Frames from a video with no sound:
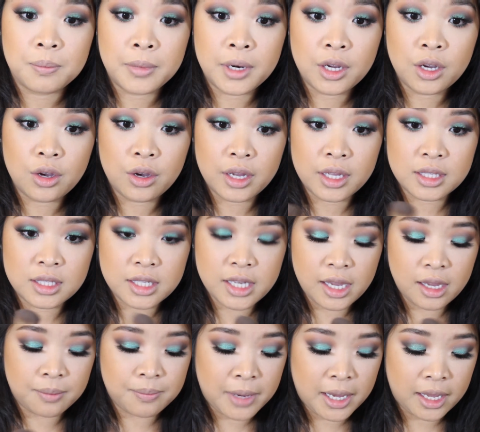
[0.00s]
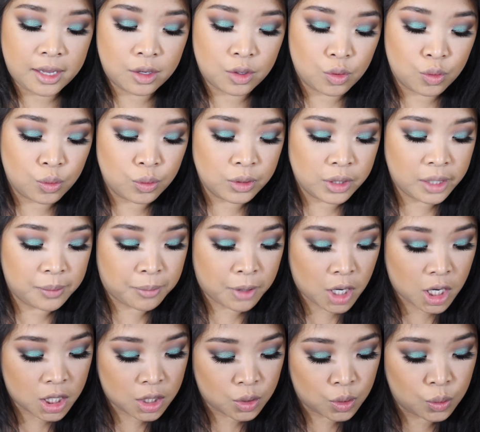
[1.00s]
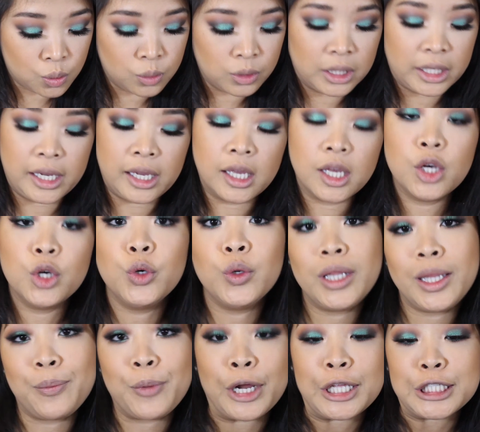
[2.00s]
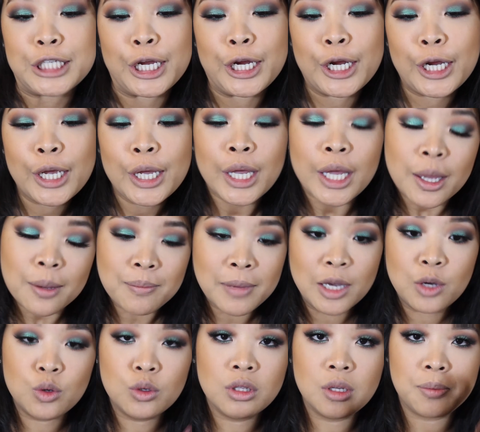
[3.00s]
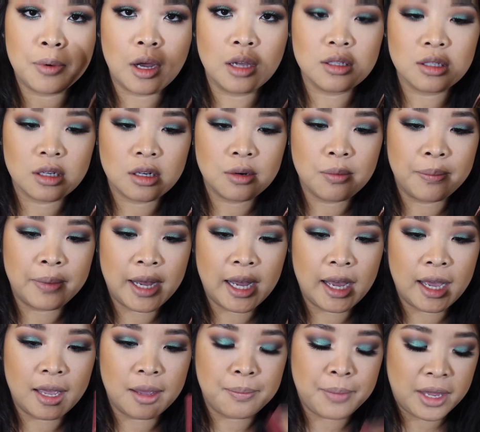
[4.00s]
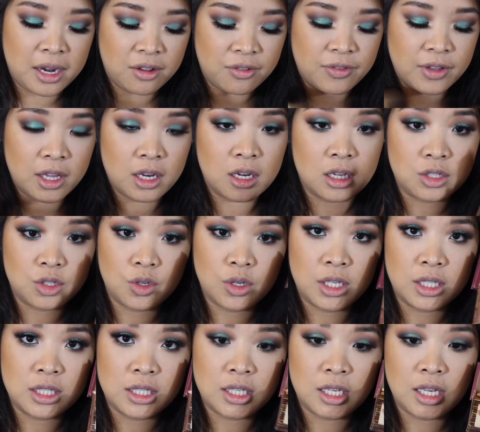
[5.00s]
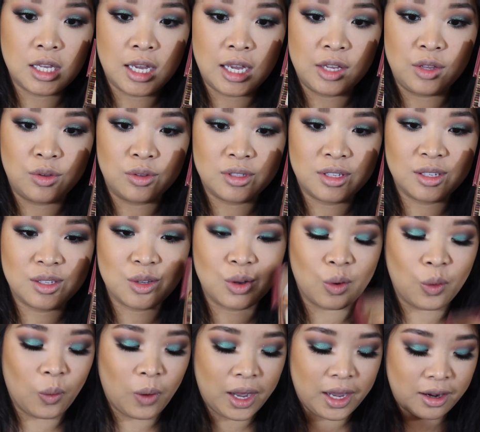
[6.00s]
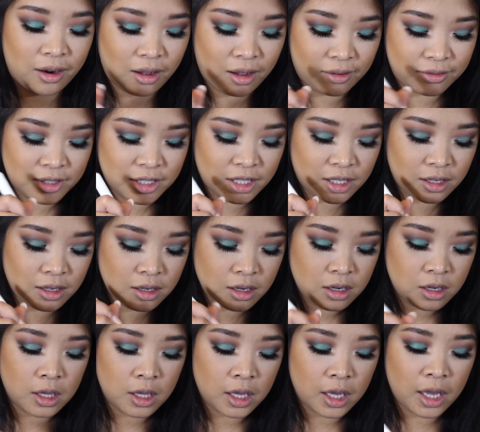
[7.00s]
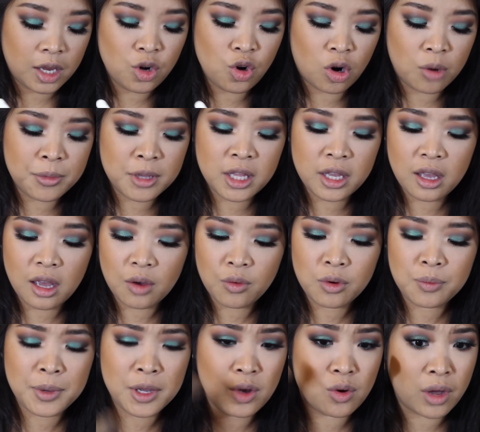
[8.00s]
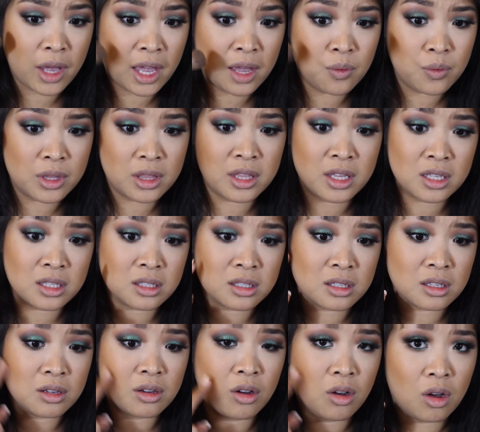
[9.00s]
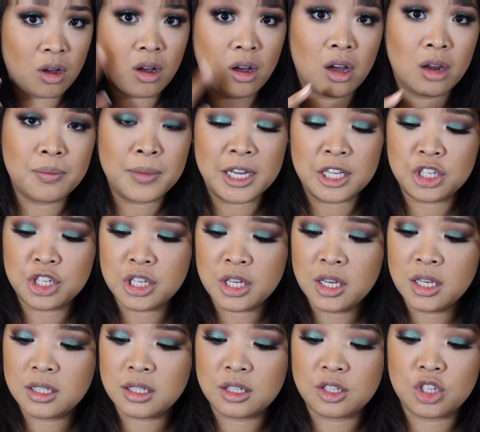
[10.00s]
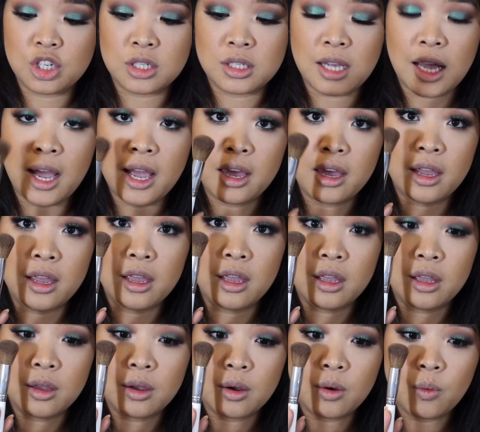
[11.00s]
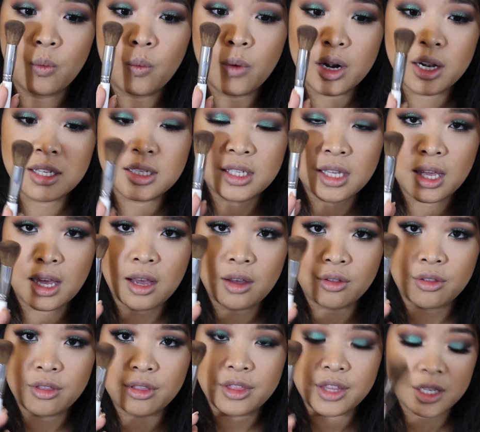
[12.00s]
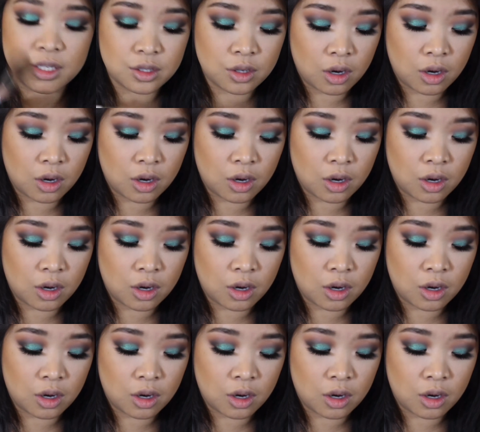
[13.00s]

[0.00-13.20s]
I'm gonna go ahead and take my Hoola bronzer. My Hoola bronzer by Benefit. As you can see, I use this quite often. And normally I would be okay with this on my cheeks. It's just I want to see how this